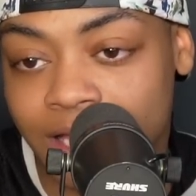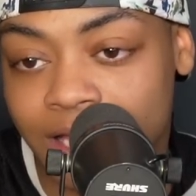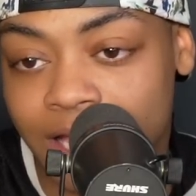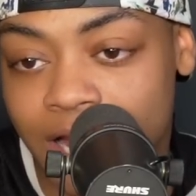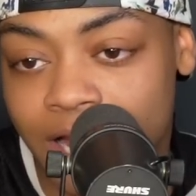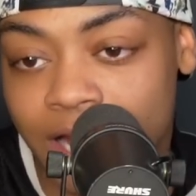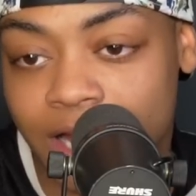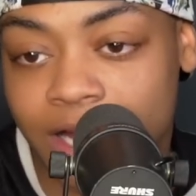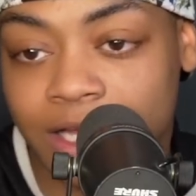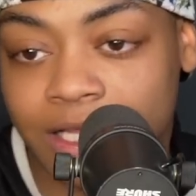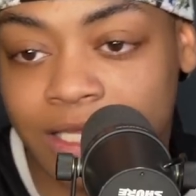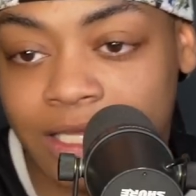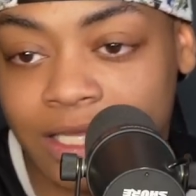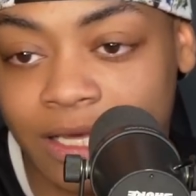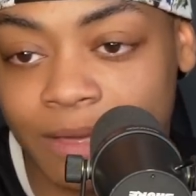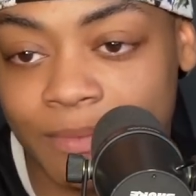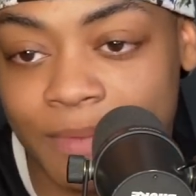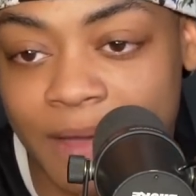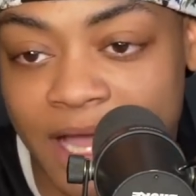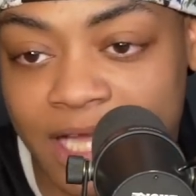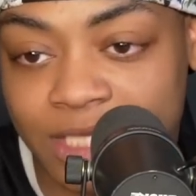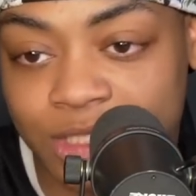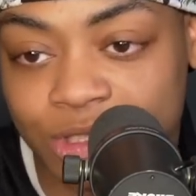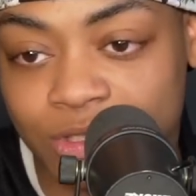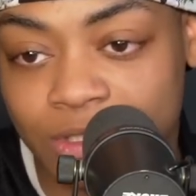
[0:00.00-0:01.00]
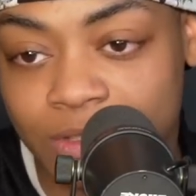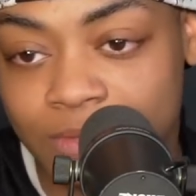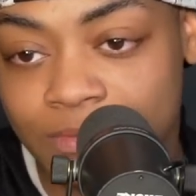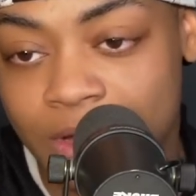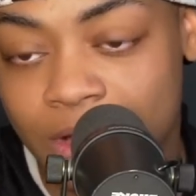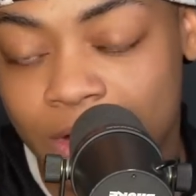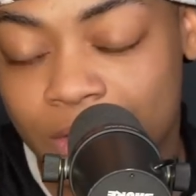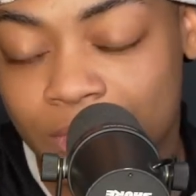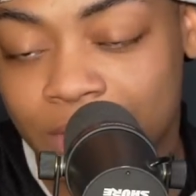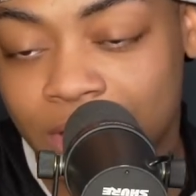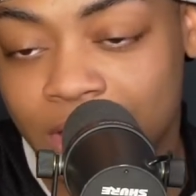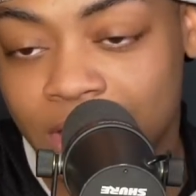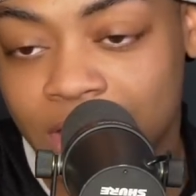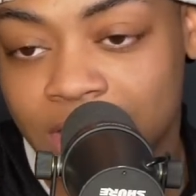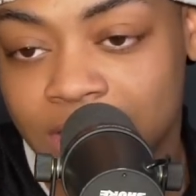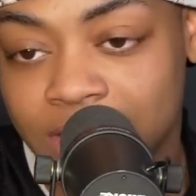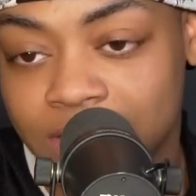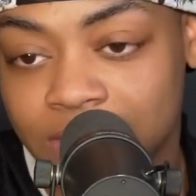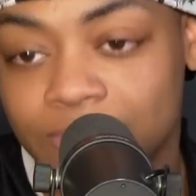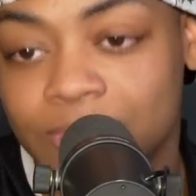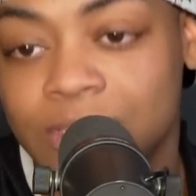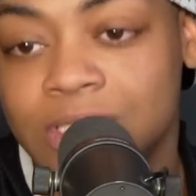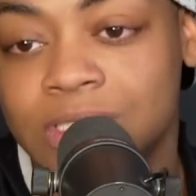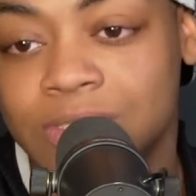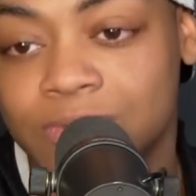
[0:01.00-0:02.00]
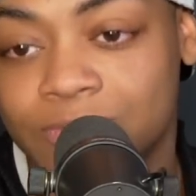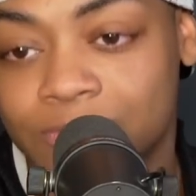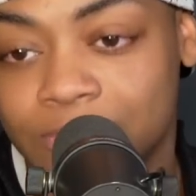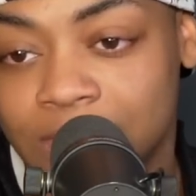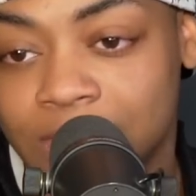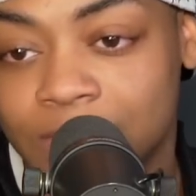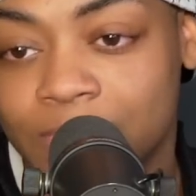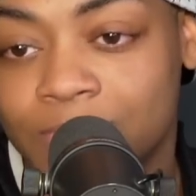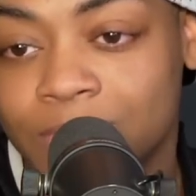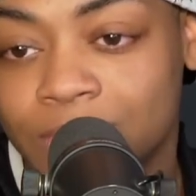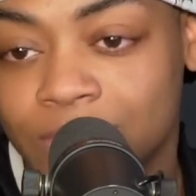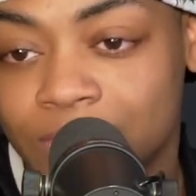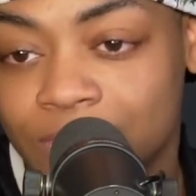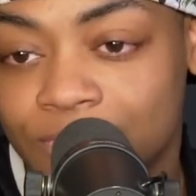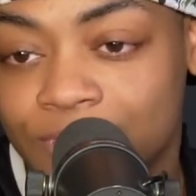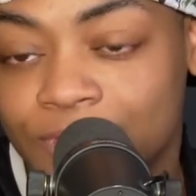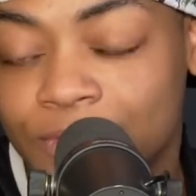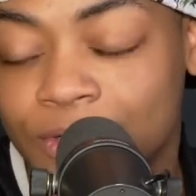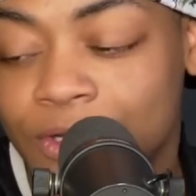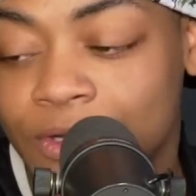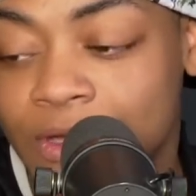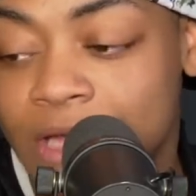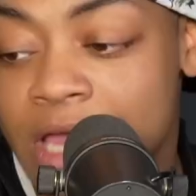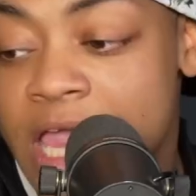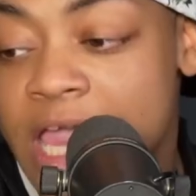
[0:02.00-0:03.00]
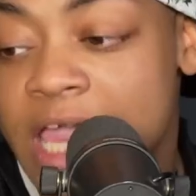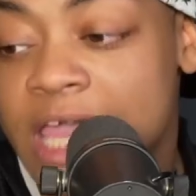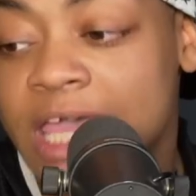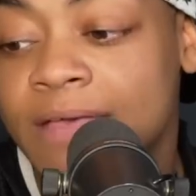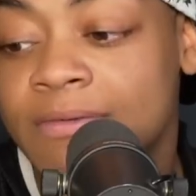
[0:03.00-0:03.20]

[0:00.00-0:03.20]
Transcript: her Cleopatra moment was really beautiful.